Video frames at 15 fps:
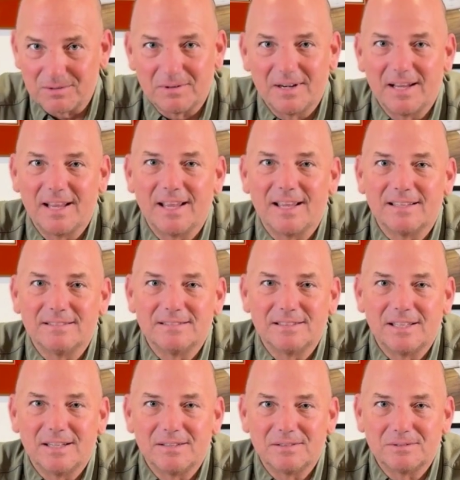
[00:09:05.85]
And
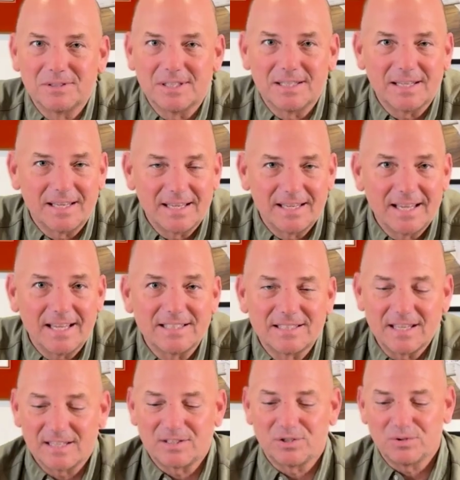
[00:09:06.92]
they're going to guess
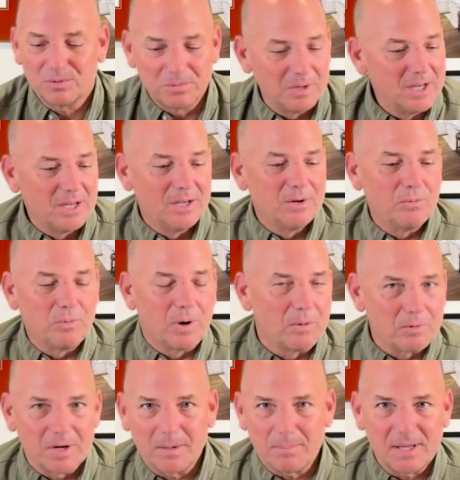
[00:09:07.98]
at to where we're
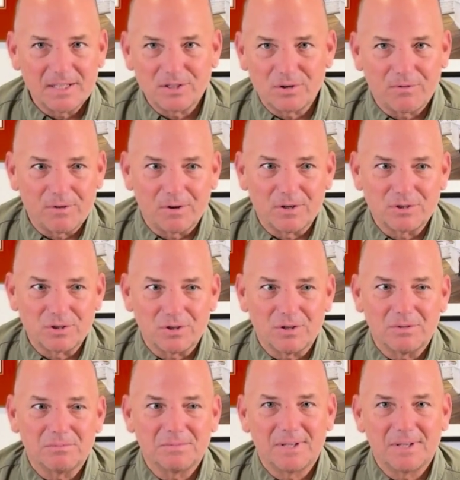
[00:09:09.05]
going to place your furniture.